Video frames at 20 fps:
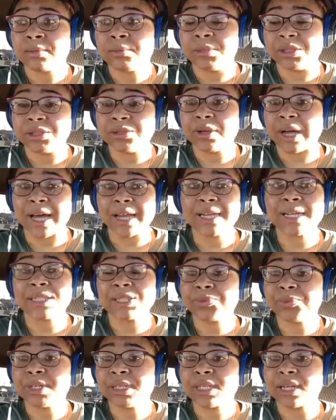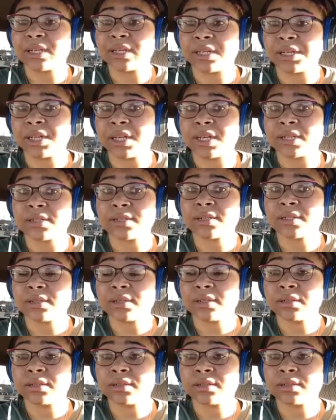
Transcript: But I'll let you retake the test.